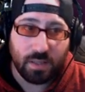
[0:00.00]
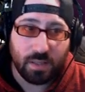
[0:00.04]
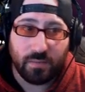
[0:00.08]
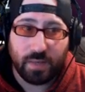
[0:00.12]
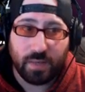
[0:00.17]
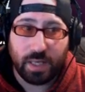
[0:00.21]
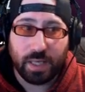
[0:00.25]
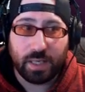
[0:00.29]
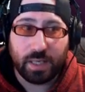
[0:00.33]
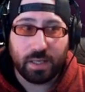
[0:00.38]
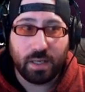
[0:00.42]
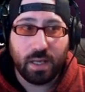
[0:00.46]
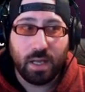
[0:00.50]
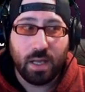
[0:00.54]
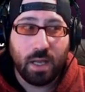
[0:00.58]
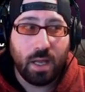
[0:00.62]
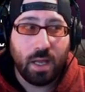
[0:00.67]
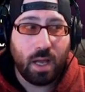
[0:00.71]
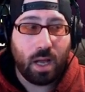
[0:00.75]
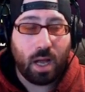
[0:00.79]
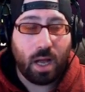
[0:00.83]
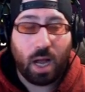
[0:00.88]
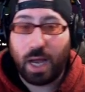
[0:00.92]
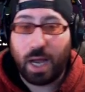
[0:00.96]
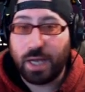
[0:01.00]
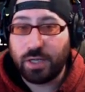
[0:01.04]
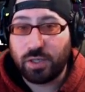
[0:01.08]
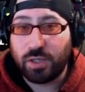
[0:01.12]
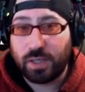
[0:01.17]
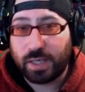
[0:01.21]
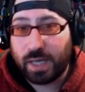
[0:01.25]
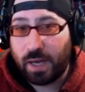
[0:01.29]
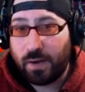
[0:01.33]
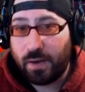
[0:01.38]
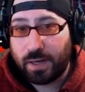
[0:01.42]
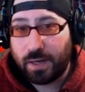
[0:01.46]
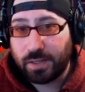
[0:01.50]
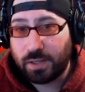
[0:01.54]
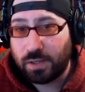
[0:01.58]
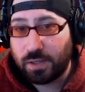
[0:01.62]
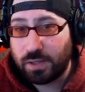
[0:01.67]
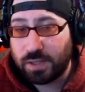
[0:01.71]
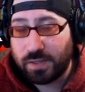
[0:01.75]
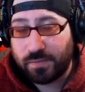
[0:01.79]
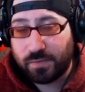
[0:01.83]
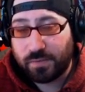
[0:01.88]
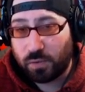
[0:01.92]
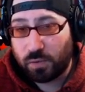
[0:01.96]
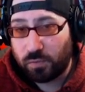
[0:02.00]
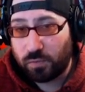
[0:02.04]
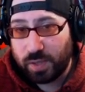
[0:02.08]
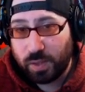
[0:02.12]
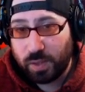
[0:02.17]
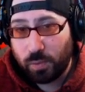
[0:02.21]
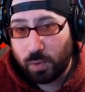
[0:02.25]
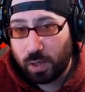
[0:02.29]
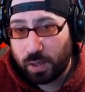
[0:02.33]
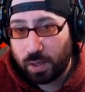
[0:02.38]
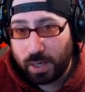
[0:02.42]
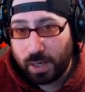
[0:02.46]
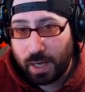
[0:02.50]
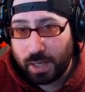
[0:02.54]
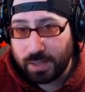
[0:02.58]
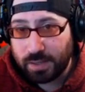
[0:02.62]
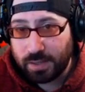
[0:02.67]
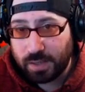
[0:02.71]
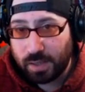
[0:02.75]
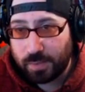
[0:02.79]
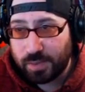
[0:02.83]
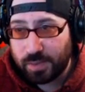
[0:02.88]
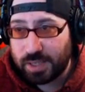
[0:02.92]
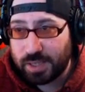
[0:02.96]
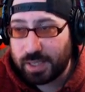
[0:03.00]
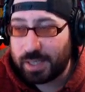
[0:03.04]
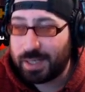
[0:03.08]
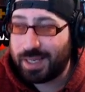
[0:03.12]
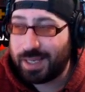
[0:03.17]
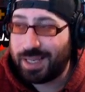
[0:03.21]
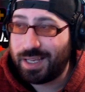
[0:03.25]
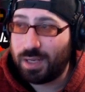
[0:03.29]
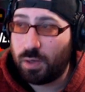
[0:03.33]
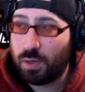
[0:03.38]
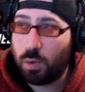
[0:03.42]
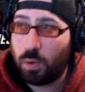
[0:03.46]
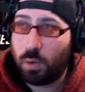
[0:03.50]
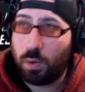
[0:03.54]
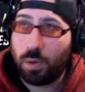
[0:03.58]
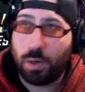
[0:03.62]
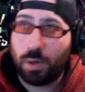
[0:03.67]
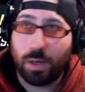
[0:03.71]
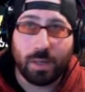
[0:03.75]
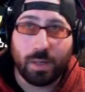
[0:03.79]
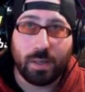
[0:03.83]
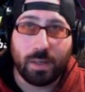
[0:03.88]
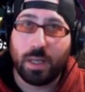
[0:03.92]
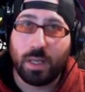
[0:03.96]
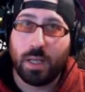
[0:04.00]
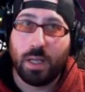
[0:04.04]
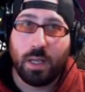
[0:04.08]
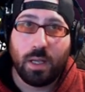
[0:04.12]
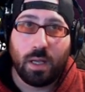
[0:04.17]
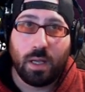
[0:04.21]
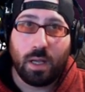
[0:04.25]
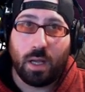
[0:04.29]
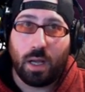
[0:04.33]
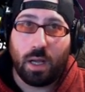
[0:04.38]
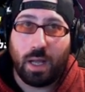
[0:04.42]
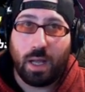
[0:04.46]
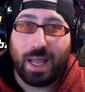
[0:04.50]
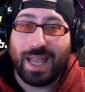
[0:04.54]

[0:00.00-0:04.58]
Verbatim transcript: like Hydra characters if the rework ends up sticking, or uh,